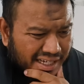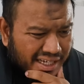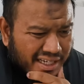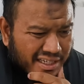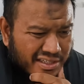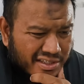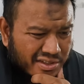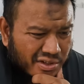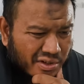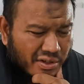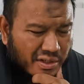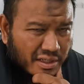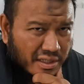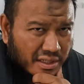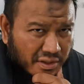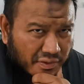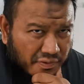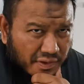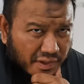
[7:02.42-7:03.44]
it's
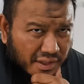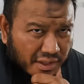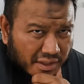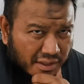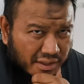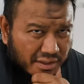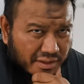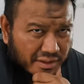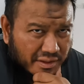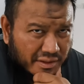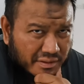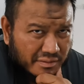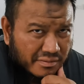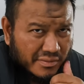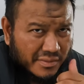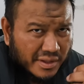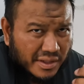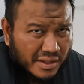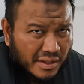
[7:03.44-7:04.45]
not difficult
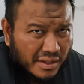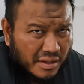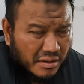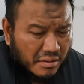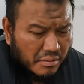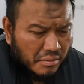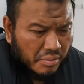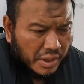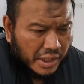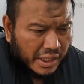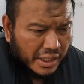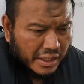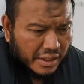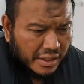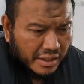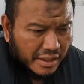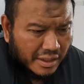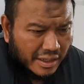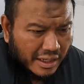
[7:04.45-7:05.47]
but
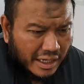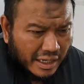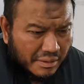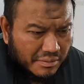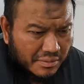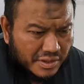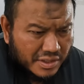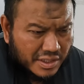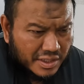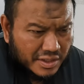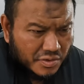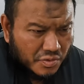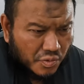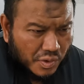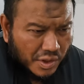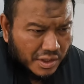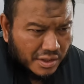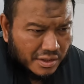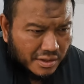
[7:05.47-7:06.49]
I'm just
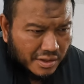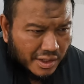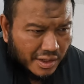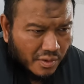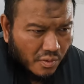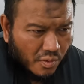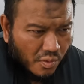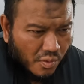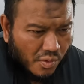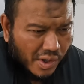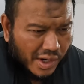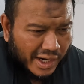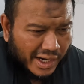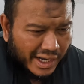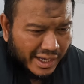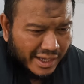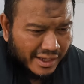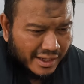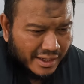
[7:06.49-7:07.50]
wondering
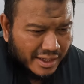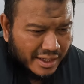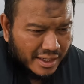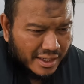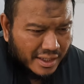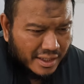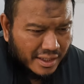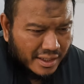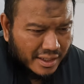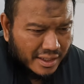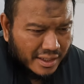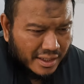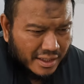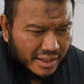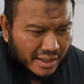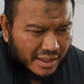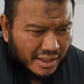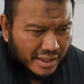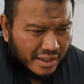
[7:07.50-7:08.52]
why
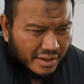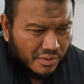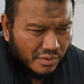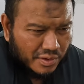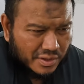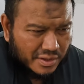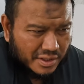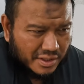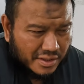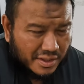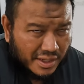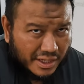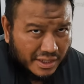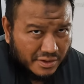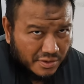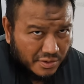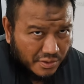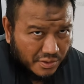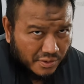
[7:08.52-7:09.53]
it was
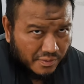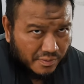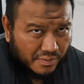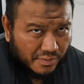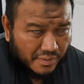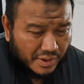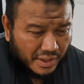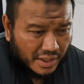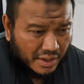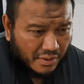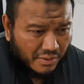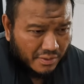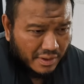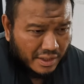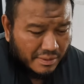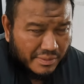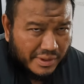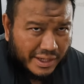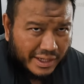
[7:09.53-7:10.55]
designed so now
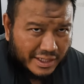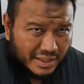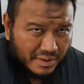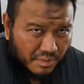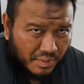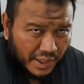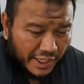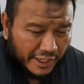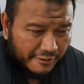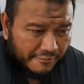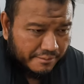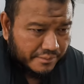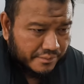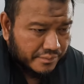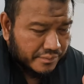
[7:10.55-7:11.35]
let me explain